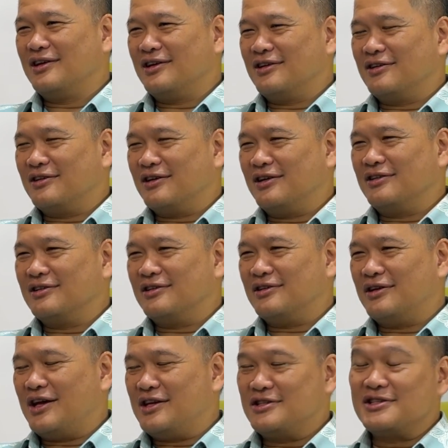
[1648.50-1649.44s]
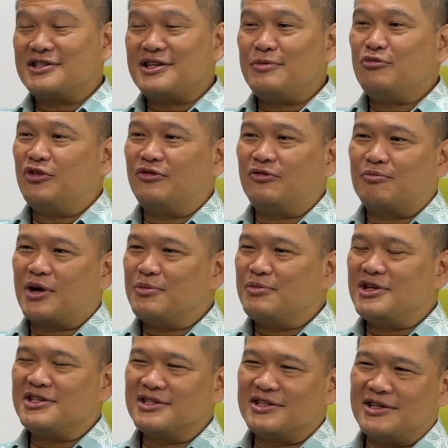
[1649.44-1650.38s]
right? And it's the same with prime
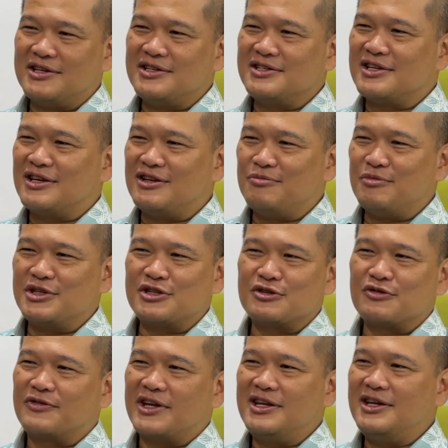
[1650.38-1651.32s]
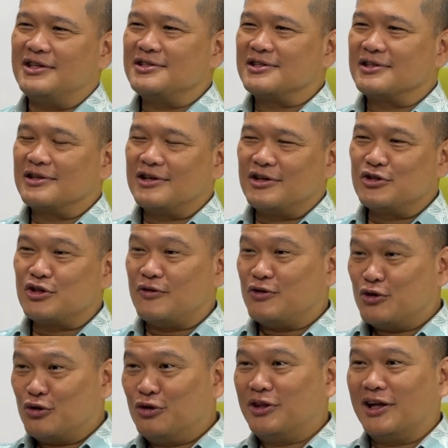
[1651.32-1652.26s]
ministers and ministers of finance. So if
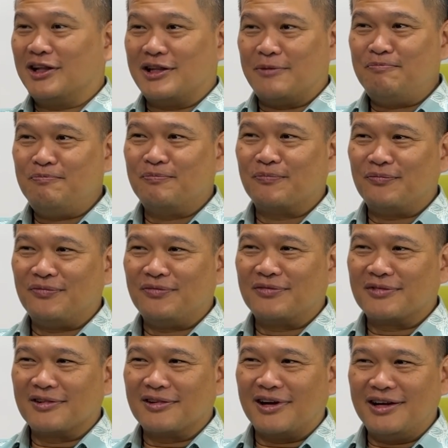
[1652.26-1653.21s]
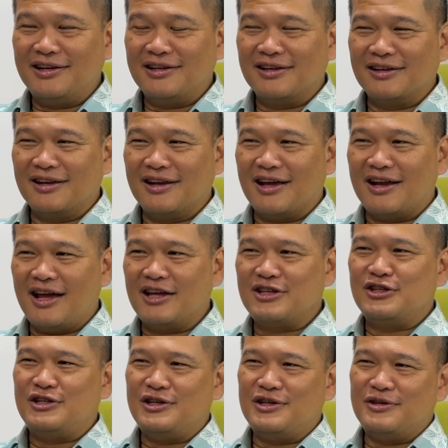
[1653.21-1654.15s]
you don't tell them, right, that
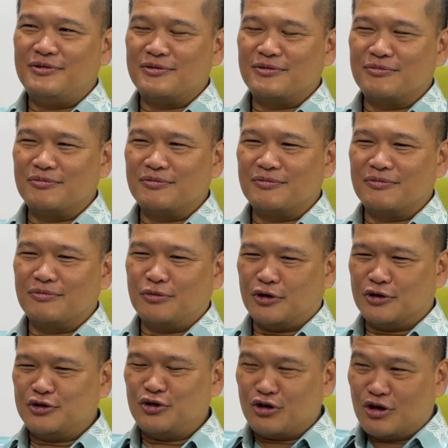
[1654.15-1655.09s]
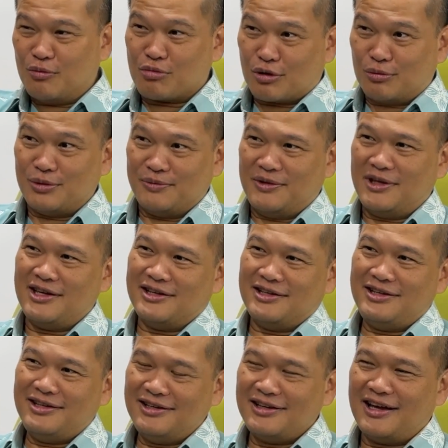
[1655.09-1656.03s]
actually, boss, you got a problem
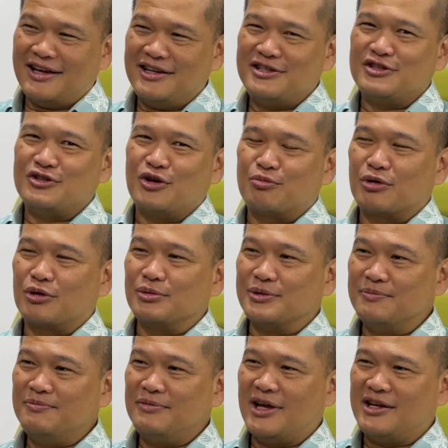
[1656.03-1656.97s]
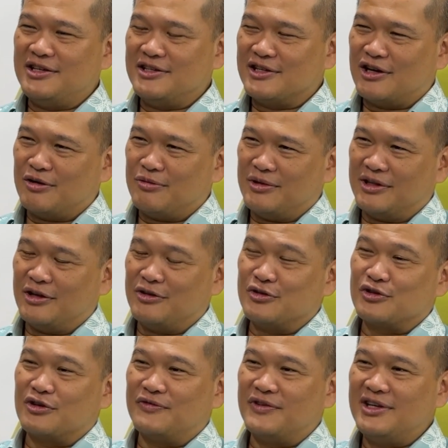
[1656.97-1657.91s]
here, and this is your problem, and this is how you intend
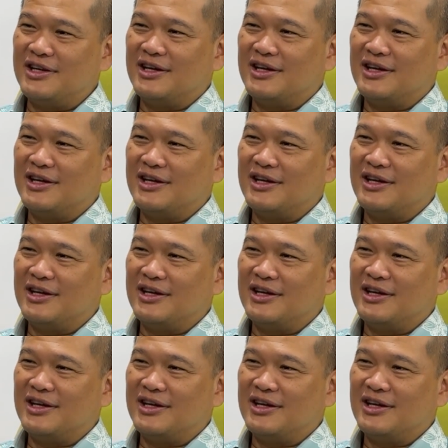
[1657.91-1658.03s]
to solve it,